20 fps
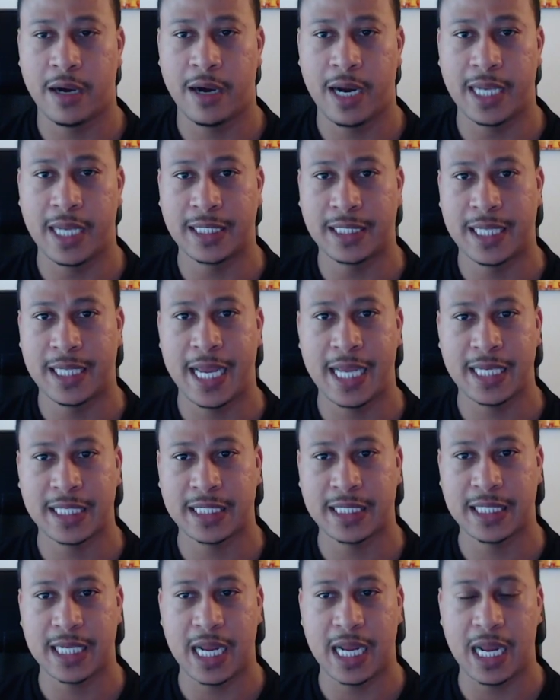and
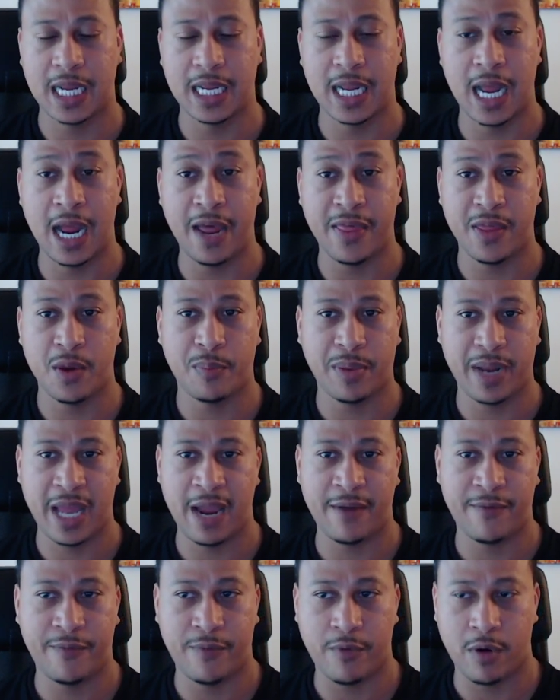test other
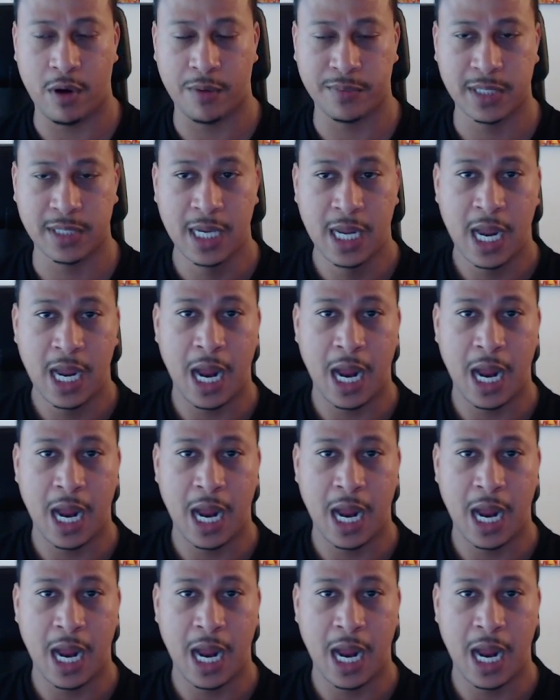platforms.